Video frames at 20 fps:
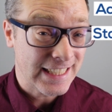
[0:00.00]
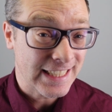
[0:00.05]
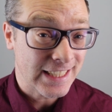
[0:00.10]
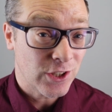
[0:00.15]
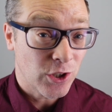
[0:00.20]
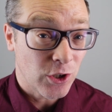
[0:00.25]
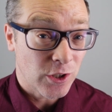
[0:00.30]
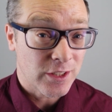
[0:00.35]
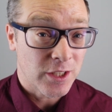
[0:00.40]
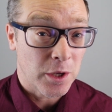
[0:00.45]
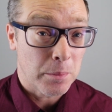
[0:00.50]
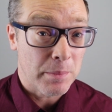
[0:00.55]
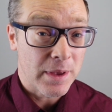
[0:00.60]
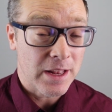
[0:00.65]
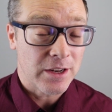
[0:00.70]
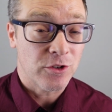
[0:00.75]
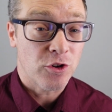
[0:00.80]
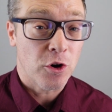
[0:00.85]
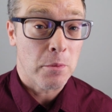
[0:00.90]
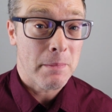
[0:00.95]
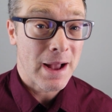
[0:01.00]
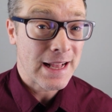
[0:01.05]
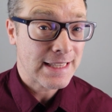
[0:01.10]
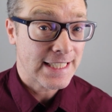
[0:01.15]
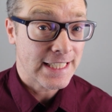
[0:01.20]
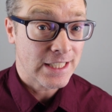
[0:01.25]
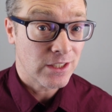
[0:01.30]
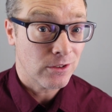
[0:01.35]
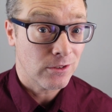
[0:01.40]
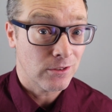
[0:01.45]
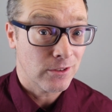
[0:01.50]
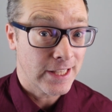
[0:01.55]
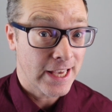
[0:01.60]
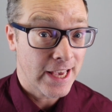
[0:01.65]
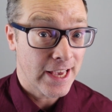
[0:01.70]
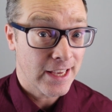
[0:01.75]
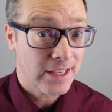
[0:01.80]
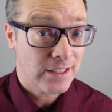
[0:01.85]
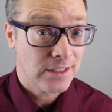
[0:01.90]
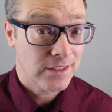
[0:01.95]
it got a bit grammatical
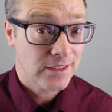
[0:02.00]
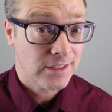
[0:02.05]
there.